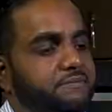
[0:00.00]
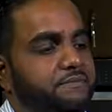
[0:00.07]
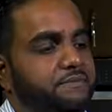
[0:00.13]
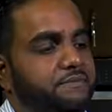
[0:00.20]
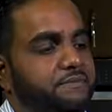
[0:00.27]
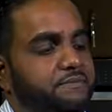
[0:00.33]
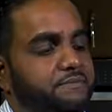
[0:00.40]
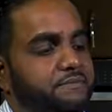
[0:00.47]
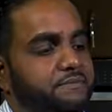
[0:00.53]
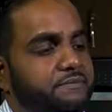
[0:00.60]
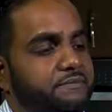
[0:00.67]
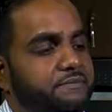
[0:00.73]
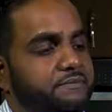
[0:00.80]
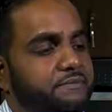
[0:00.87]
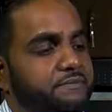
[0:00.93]

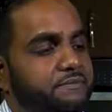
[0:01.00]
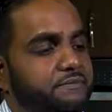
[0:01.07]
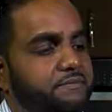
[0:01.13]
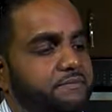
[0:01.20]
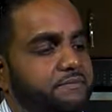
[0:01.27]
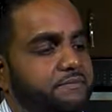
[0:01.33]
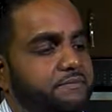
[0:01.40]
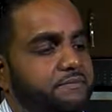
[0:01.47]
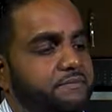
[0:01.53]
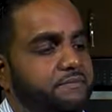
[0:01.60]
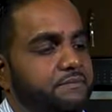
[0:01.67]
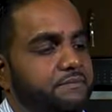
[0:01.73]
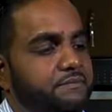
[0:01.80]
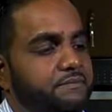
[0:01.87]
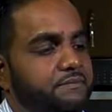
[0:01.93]

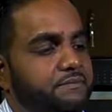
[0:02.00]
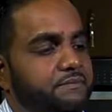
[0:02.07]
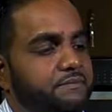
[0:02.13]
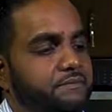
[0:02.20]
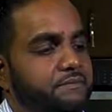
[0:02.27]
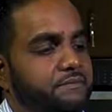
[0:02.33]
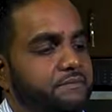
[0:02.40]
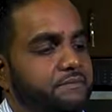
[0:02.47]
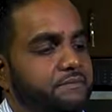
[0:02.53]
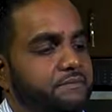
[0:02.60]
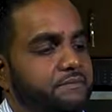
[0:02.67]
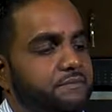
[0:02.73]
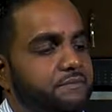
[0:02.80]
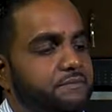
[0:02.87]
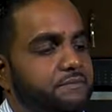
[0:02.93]

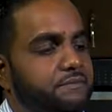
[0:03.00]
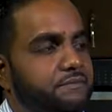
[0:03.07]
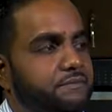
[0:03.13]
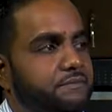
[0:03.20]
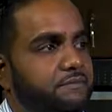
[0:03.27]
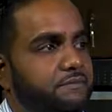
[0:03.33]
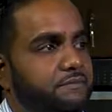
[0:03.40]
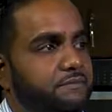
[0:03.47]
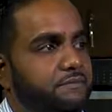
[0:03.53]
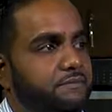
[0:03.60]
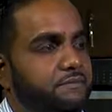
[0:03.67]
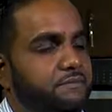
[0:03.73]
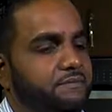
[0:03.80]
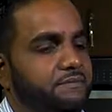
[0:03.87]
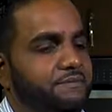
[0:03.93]

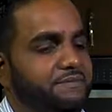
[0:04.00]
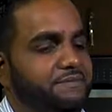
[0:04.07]
(not speaking)